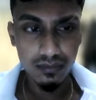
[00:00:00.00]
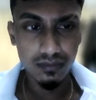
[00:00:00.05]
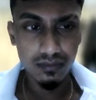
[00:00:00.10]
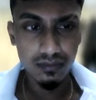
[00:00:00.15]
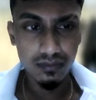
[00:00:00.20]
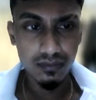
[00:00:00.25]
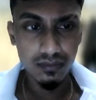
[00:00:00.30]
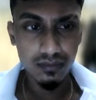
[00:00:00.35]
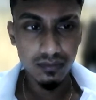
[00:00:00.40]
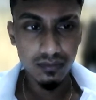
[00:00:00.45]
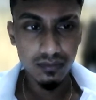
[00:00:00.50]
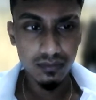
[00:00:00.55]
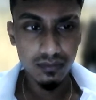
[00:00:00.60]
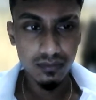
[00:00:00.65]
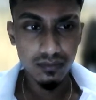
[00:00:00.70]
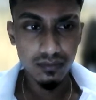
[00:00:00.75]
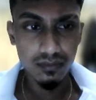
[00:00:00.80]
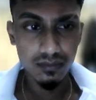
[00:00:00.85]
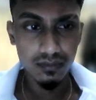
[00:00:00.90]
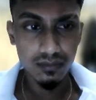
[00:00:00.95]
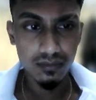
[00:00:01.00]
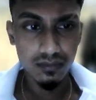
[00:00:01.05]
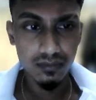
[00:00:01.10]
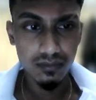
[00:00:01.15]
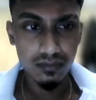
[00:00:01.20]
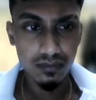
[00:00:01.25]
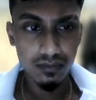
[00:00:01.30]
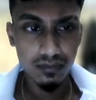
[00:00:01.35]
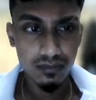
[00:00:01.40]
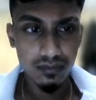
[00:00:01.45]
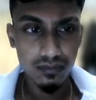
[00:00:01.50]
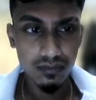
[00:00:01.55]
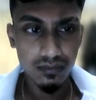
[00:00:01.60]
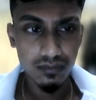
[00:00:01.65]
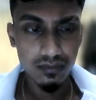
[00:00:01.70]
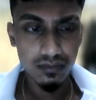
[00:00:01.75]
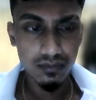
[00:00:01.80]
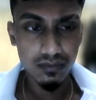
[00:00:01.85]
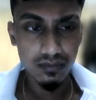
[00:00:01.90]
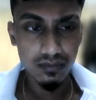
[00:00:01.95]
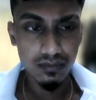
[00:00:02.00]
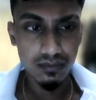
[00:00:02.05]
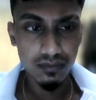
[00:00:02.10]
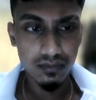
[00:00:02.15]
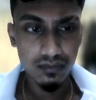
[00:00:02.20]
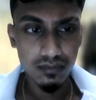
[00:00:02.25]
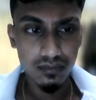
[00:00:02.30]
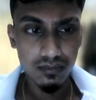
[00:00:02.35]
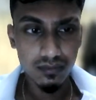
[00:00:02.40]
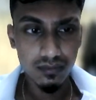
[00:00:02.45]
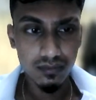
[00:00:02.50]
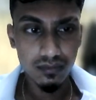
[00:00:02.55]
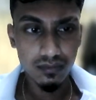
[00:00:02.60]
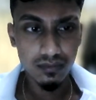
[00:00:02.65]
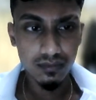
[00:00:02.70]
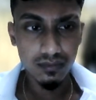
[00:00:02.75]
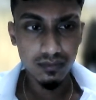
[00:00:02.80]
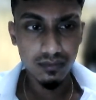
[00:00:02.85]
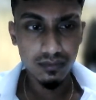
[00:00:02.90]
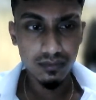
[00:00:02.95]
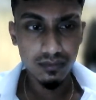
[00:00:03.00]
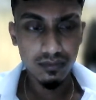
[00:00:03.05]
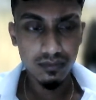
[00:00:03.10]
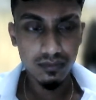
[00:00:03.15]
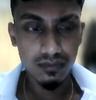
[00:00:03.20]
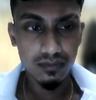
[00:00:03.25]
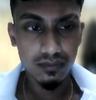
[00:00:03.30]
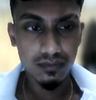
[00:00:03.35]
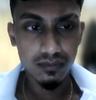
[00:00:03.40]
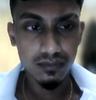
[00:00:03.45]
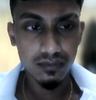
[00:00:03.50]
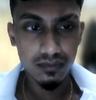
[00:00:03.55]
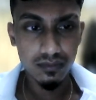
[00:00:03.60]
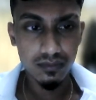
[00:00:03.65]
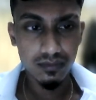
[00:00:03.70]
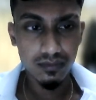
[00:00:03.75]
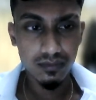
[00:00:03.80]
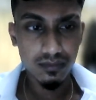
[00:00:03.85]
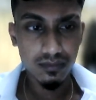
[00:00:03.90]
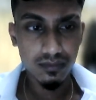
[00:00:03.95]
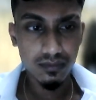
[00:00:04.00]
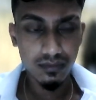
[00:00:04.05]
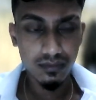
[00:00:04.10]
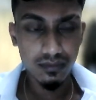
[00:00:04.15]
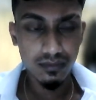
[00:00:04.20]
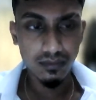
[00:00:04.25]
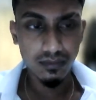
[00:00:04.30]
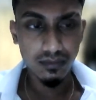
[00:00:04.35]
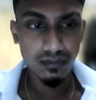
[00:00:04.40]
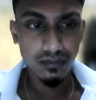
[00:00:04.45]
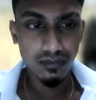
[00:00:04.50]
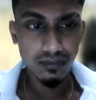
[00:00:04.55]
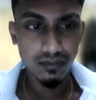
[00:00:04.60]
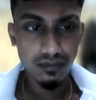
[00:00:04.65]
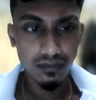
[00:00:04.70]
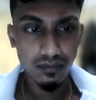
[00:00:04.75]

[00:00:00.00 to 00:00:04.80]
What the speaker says: No words are spoken by the person on screen.